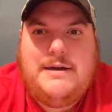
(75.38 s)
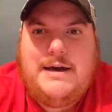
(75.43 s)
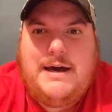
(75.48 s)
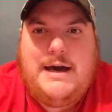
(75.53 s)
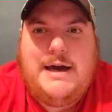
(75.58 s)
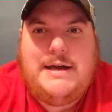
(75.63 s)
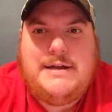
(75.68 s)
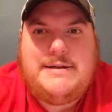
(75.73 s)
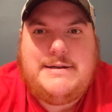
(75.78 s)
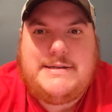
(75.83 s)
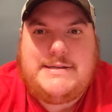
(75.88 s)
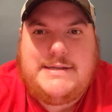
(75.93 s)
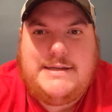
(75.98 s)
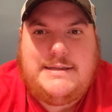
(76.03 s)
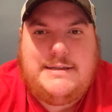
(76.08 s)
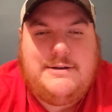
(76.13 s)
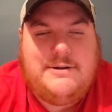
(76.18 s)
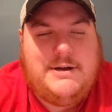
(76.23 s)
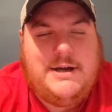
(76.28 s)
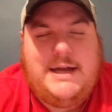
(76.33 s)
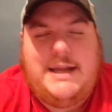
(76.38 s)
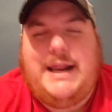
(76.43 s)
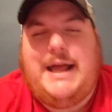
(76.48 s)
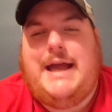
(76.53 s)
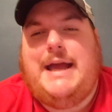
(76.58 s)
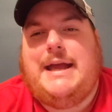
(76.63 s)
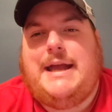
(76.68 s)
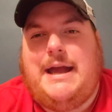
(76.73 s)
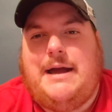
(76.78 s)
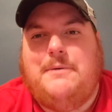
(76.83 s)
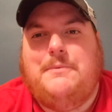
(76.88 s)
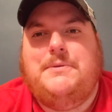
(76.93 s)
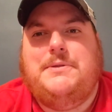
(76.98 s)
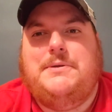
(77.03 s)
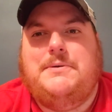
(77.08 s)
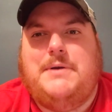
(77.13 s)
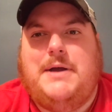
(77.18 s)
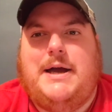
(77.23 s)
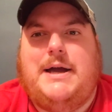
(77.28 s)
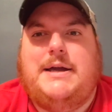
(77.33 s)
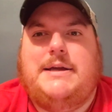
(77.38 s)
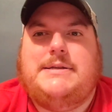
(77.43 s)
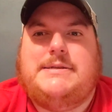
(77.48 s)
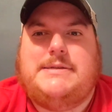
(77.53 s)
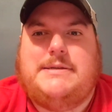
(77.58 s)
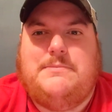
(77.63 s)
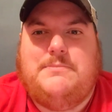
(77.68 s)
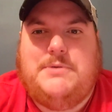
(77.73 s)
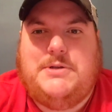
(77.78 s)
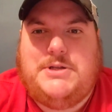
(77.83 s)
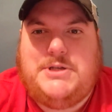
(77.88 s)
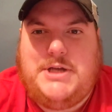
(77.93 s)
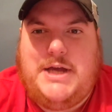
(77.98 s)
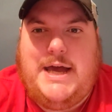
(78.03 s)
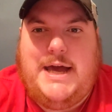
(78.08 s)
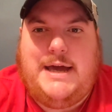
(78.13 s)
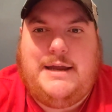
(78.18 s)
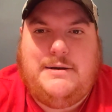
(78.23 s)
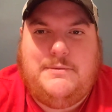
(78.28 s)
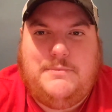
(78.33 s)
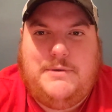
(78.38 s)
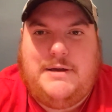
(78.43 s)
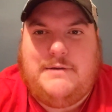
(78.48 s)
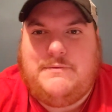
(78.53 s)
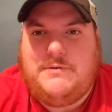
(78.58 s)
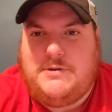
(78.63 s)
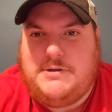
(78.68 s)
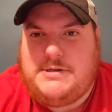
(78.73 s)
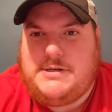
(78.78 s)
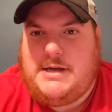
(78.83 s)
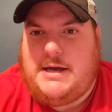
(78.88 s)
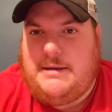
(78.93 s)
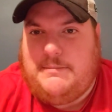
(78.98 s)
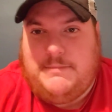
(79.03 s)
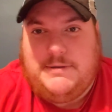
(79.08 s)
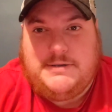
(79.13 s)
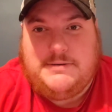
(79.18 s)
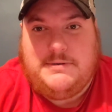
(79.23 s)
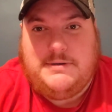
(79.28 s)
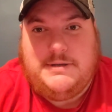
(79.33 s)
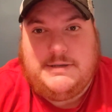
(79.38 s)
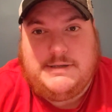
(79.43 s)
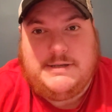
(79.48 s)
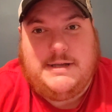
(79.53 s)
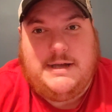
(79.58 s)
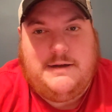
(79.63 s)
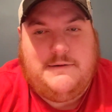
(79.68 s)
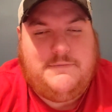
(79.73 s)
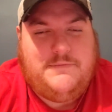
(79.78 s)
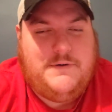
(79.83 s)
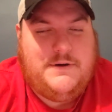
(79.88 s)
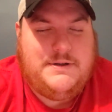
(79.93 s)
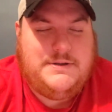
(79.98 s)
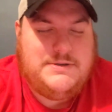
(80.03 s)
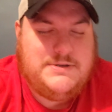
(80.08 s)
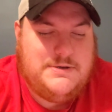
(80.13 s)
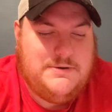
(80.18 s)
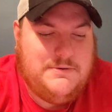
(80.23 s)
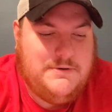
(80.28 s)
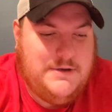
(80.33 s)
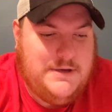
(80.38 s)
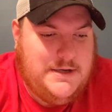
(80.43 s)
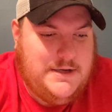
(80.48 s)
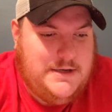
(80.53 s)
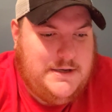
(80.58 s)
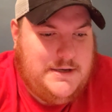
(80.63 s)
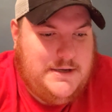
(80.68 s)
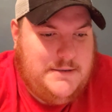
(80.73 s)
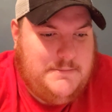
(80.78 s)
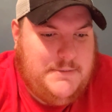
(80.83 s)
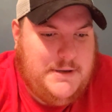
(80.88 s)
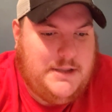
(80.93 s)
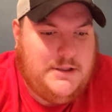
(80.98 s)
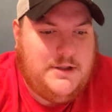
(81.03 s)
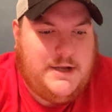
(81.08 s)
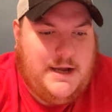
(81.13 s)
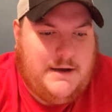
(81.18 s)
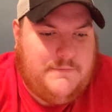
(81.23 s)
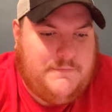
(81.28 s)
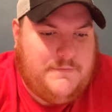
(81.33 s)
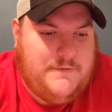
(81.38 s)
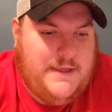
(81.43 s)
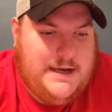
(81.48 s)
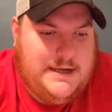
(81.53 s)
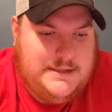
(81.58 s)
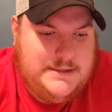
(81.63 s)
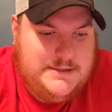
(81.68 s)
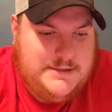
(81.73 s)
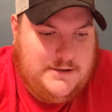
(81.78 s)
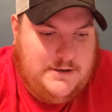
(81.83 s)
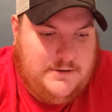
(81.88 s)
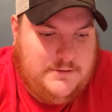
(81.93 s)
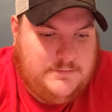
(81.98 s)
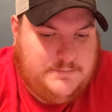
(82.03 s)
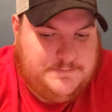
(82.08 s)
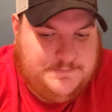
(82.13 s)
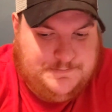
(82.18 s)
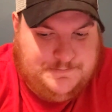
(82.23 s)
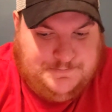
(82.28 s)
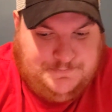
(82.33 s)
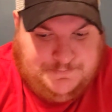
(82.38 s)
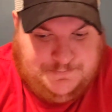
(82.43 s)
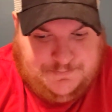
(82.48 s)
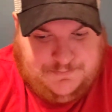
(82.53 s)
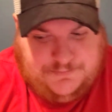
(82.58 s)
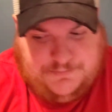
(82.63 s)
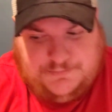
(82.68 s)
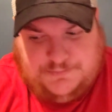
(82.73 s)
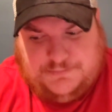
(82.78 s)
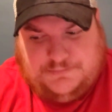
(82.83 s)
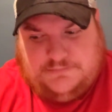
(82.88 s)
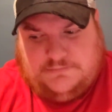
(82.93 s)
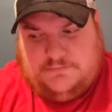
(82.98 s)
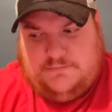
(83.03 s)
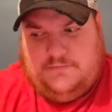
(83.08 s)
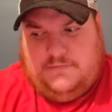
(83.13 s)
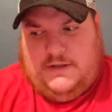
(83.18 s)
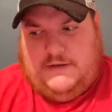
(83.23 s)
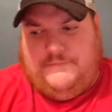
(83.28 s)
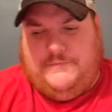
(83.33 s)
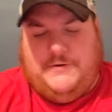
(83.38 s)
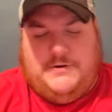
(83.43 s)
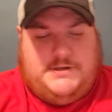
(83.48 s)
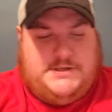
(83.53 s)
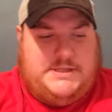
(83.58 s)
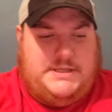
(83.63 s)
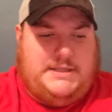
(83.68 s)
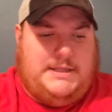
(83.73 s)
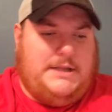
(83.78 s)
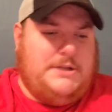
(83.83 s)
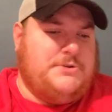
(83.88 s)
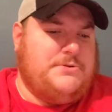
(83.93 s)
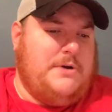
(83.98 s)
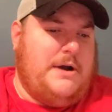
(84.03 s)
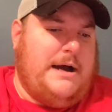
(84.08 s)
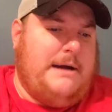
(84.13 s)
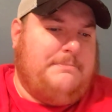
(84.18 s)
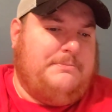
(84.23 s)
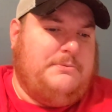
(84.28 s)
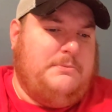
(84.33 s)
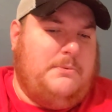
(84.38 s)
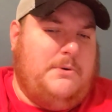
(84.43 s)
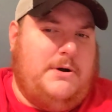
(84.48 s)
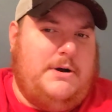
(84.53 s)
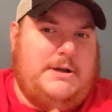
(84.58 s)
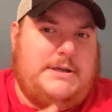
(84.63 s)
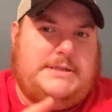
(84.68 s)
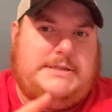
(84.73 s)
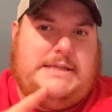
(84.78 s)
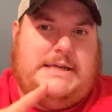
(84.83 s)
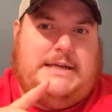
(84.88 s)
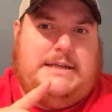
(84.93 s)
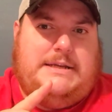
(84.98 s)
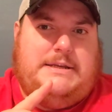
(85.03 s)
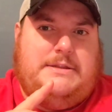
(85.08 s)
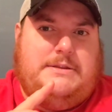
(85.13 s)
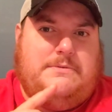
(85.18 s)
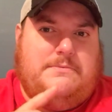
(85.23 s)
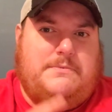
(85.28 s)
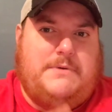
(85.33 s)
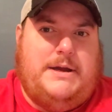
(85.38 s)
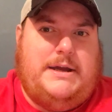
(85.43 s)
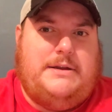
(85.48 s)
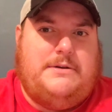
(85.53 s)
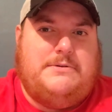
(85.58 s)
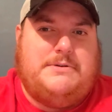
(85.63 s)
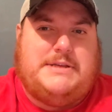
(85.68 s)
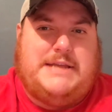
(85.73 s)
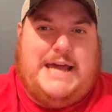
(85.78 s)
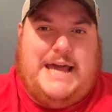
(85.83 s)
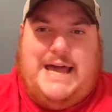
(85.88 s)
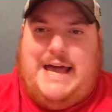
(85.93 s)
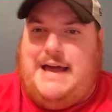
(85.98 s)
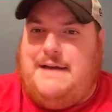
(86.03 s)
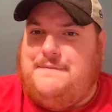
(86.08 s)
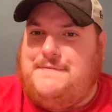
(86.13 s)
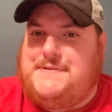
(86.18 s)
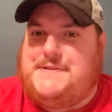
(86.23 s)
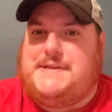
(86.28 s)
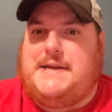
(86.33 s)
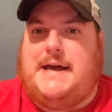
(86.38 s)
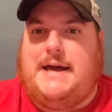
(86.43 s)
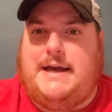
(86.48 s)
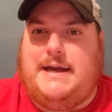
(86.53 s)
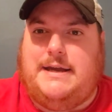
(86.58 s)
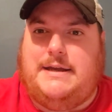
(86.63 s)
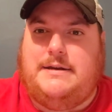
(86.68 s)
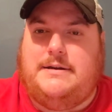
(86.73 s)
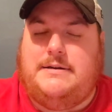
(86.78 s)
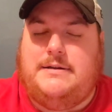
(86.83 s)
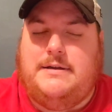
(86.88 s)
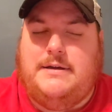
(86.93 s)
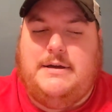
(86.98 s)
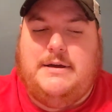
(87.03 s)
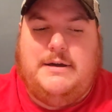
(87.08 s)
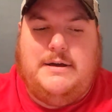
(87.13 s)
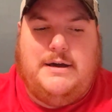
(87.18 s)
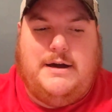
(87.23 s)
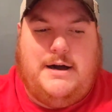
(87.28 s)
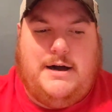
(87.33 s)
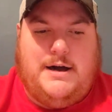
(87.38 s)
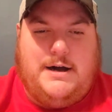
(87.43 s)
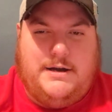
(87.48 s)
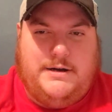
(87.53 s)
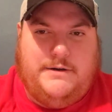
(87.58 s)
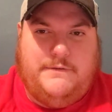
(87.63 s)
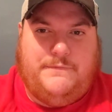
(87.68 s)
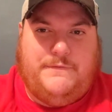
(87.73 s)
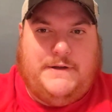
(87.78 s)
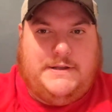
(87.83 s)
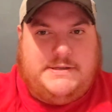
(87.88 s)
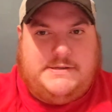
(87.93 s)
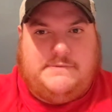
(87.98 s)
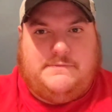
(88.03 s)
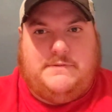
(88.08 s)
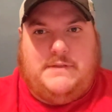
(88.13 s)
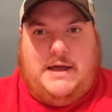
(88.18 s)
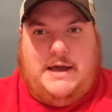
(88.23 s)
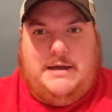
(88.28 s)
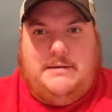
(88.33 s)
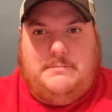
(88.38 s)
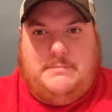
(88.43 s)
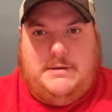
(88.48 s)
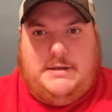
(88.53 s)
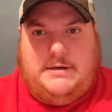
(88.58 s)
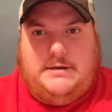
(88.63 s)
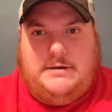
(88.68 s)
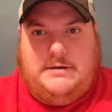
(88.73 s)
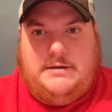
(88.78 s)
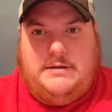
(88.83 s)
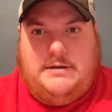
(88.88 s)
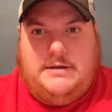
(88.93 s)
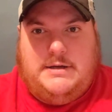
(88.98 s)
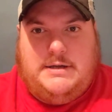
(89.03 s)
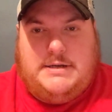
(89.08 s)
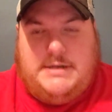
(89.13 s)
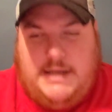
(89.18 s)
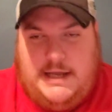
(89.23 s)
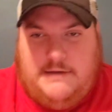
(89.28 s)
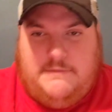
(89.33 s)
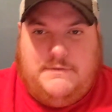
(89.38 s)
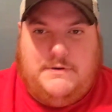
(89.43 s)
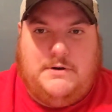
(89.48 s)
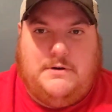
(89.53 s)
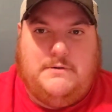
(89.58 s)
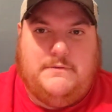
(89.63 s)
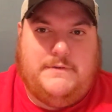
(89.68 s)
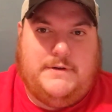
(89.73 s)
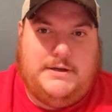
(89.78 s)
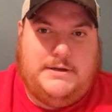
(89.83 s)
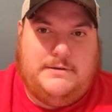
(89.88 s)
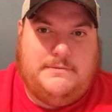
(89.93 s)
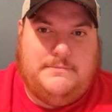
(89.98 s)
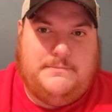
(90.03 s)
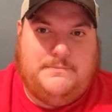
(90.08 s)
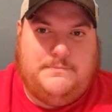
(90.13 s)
I just sit there and kind of hang out with you guys, and we chat, and we have a good time. It's a lot of fun, so be on the lookout for that. So, first thing that dropped was that the Raiders have signed defensive lineman David Irving.